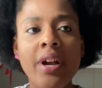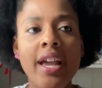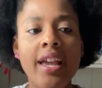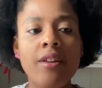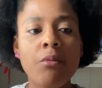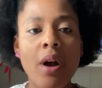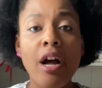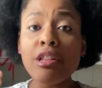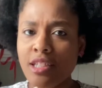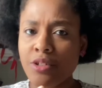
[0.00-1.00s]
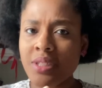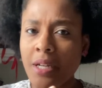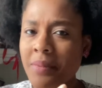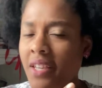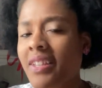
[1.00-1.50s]
And while Lou is
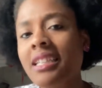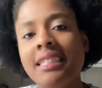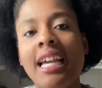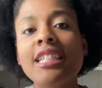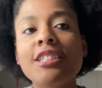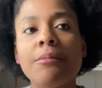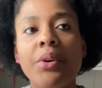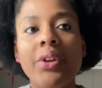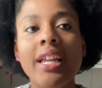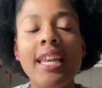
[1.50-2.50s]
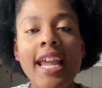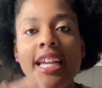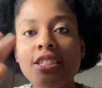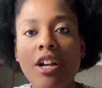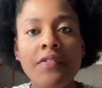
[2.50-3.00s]
up giving his testimony, Nate
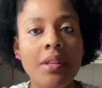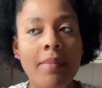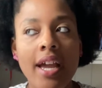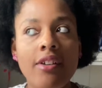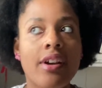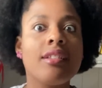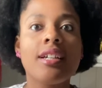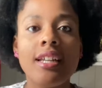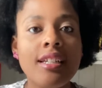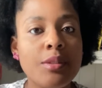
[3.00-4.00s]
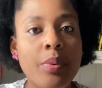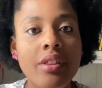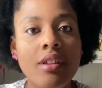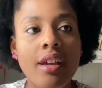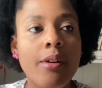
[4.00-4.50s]
is off in the background looking at his
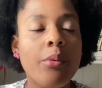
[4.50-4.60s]
brother like,